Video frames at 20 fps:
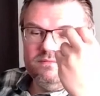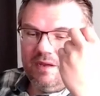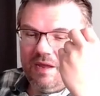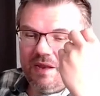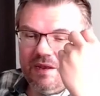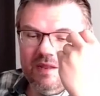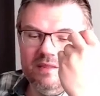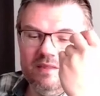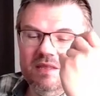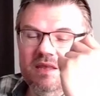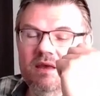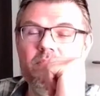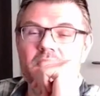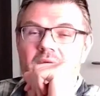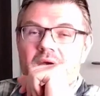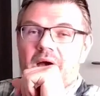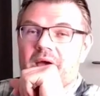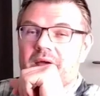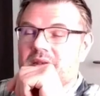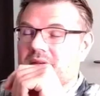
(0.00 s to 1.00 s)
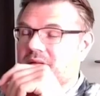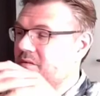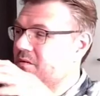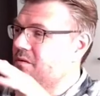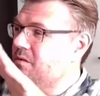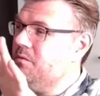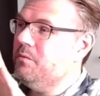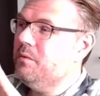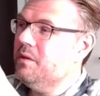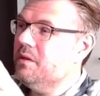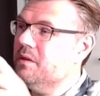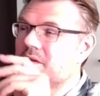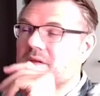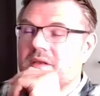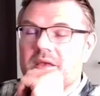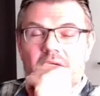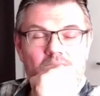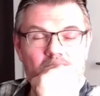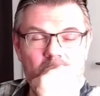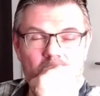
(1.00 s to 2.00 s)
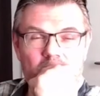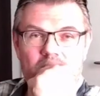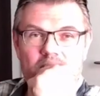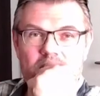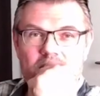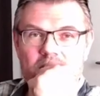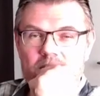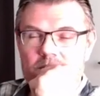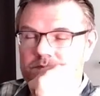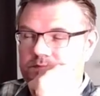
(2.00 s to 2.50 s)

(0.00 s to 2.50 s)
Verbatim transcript: an idea behind it. I uh, will get to this.